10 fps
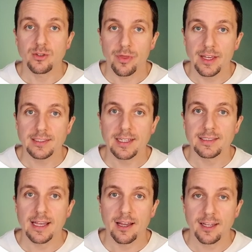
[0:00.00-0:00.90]
this is
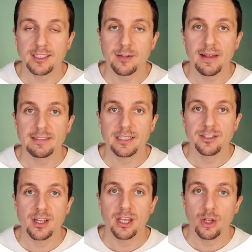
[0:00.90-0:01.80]
a custom message
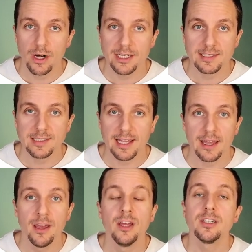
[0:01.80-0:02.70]
that you want it to
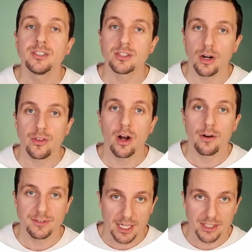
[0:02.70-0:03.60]
say to start the
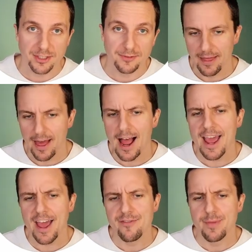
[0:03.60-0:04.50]
conversation. I
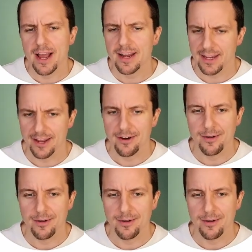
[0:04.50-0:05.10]
have mine here.